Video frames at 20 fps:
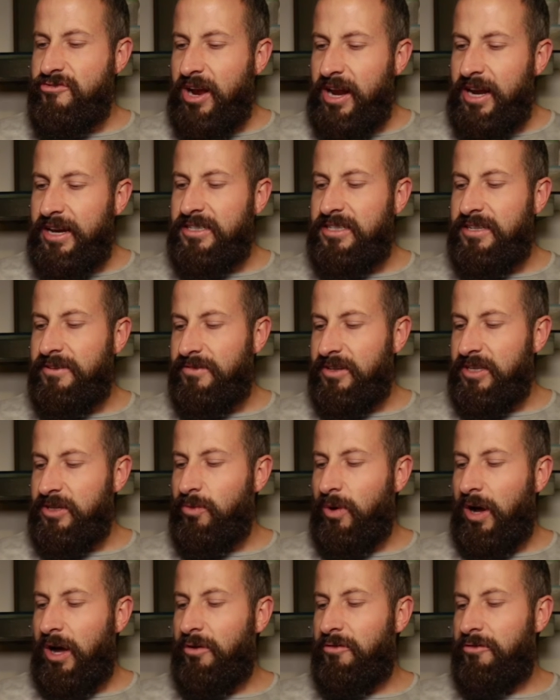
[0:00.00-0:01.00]
relatively
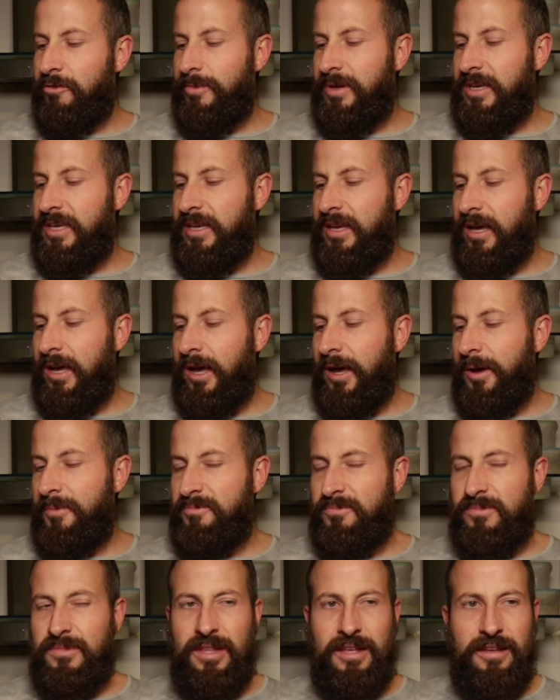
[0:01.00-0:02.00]
well for me.
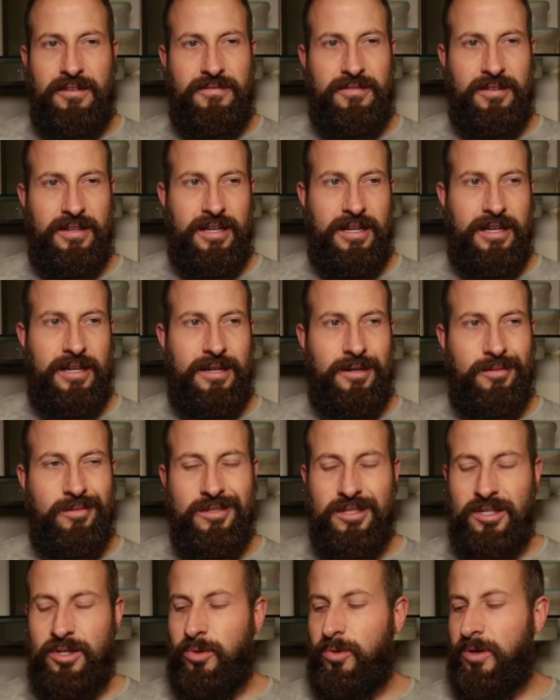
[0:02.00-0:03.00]
I
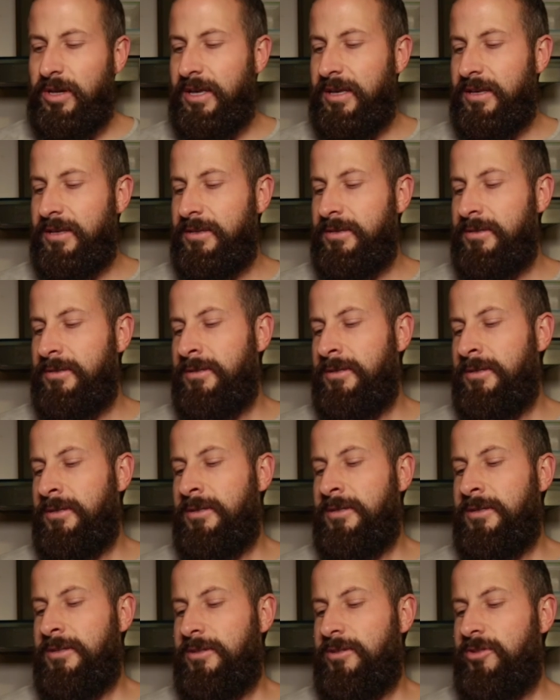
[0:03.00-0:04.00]
wouldn't call it
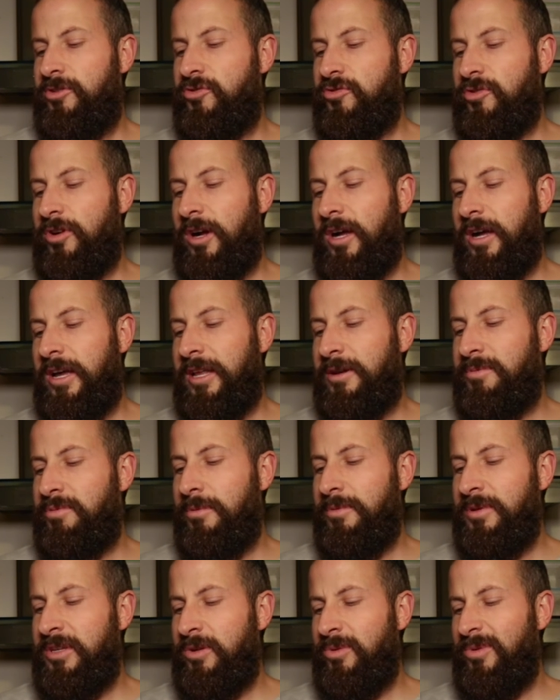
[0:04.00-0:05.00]
dry, I'd
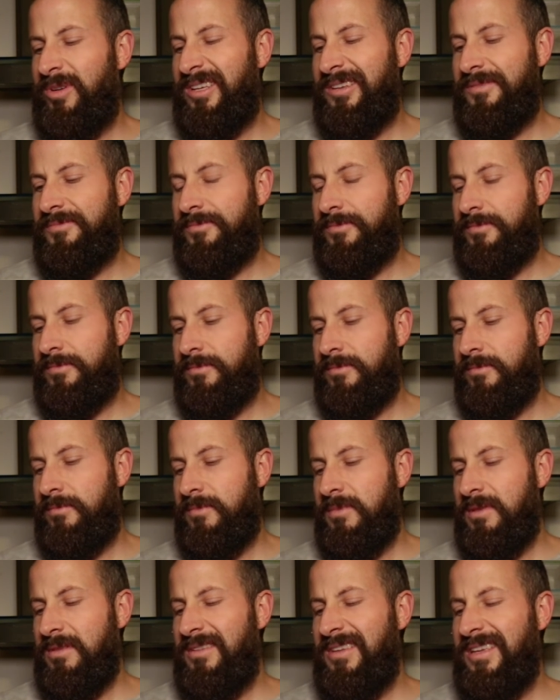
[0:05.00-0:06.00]
probably call it,
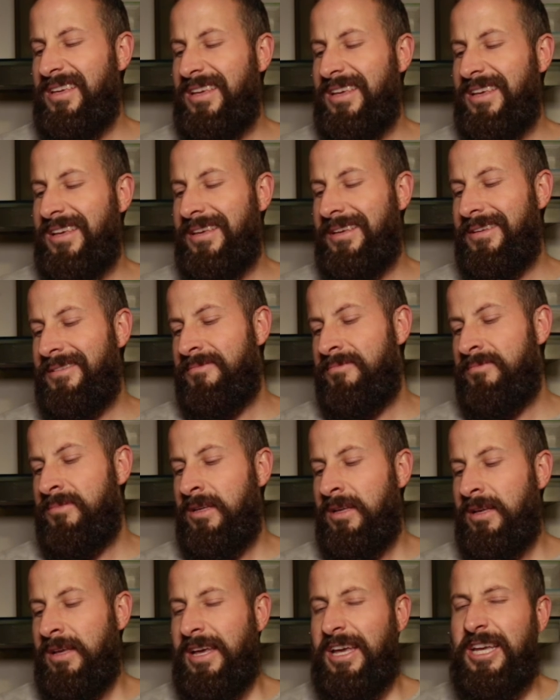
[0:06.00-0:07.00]
yeah,
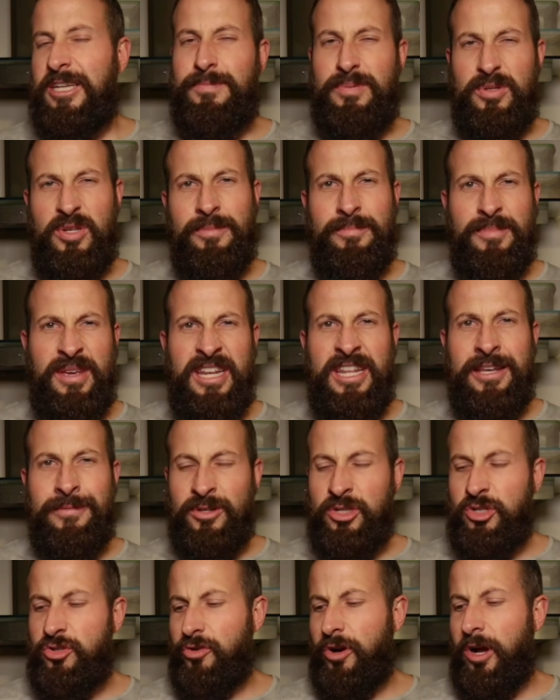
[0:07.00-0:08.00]
it's between medium
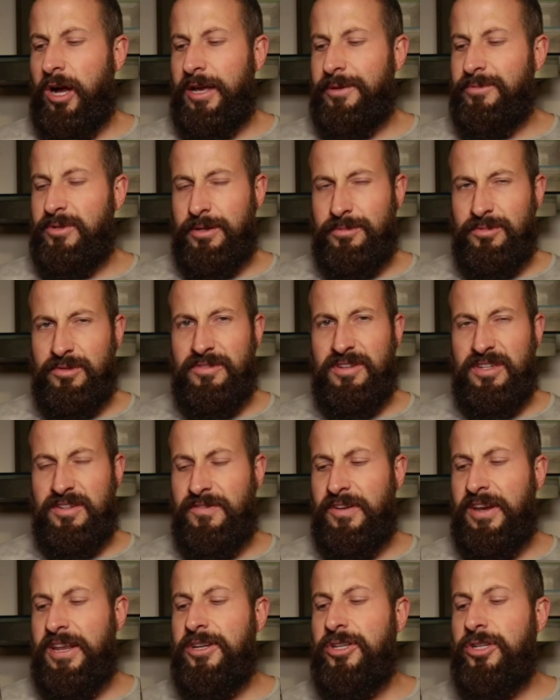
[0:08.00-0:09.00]
and dry in terms of its
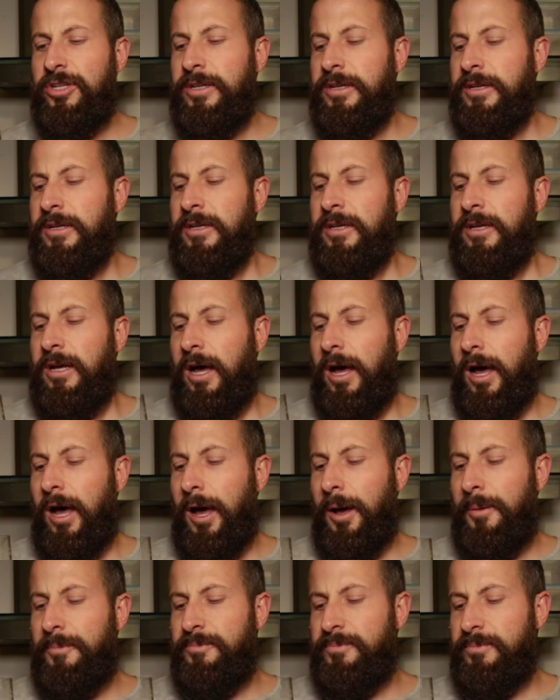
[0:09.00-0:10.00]
finish,
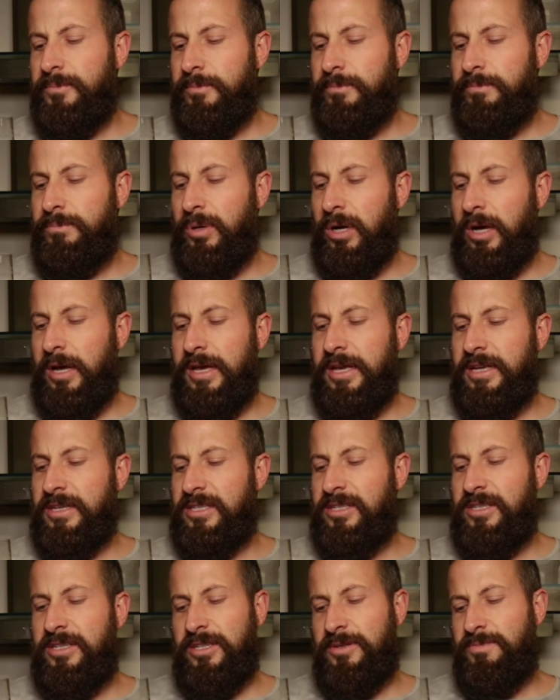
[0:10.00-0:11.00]
but
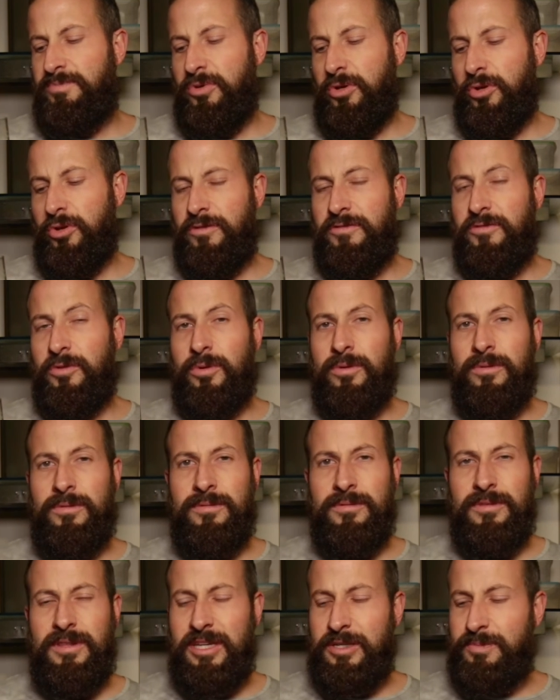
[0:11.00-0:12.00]
it's just beautiful.
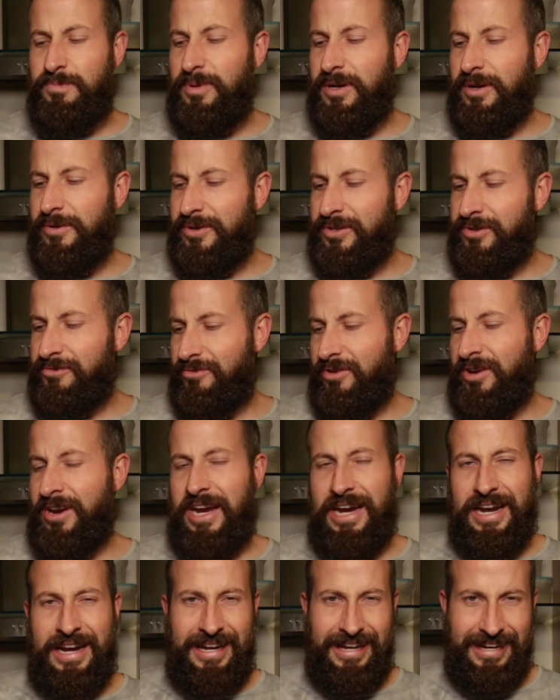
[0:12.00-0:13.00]
This beer is
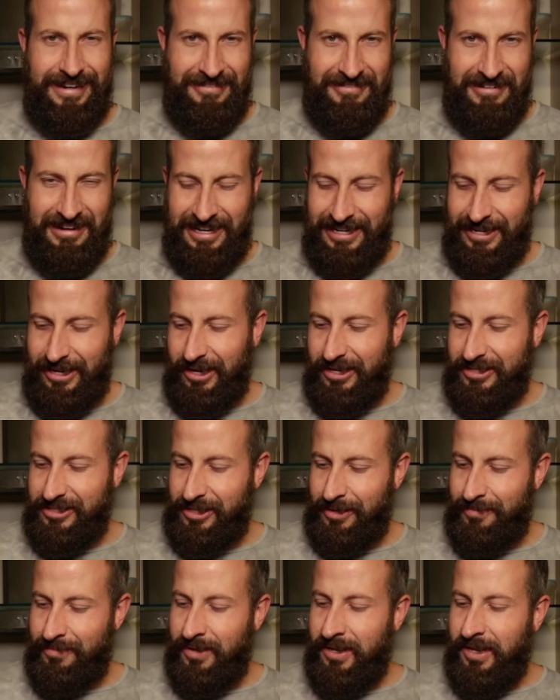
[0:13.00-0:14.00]
really, really nice.
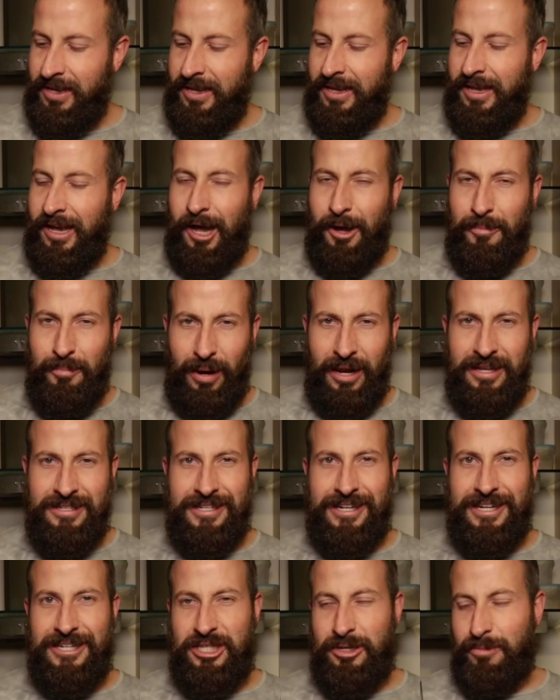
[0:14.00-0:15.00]
I'm
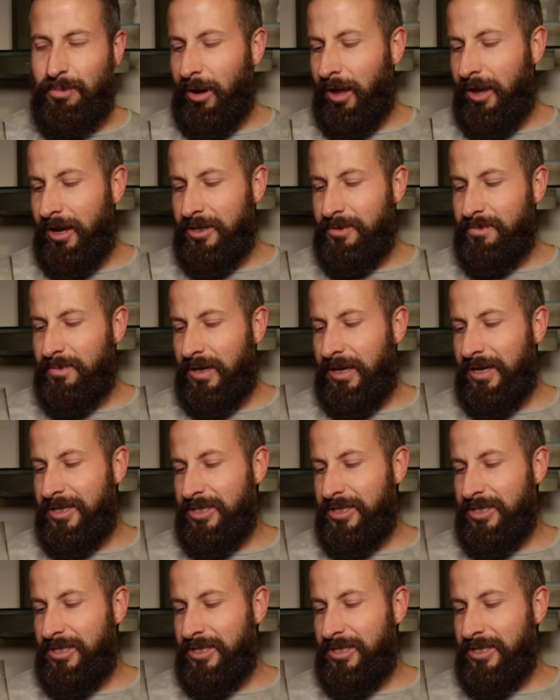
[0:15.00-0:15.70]
pleasantly surprised